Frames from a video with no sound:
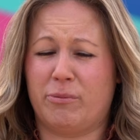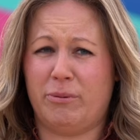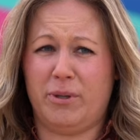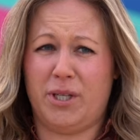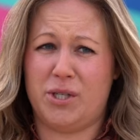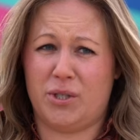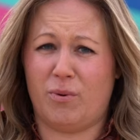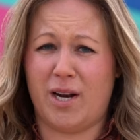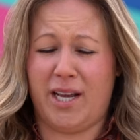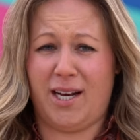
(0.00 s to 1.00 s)
We really just
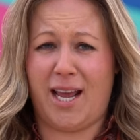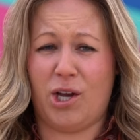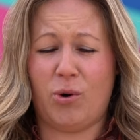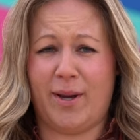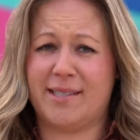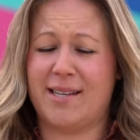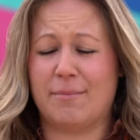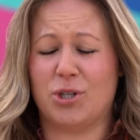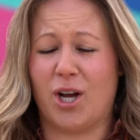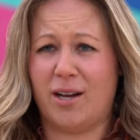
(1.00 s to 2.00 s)
wanted a quick
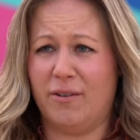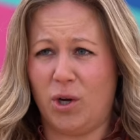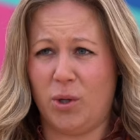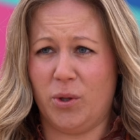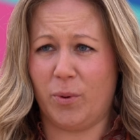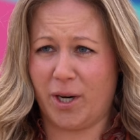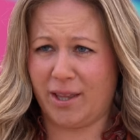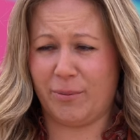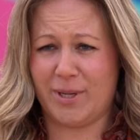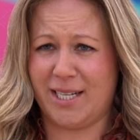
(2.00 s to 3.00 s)
snapshot of all the work
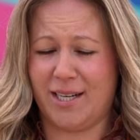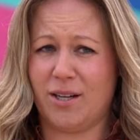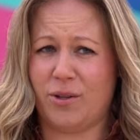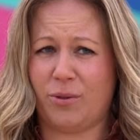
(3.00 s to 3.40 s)
that we did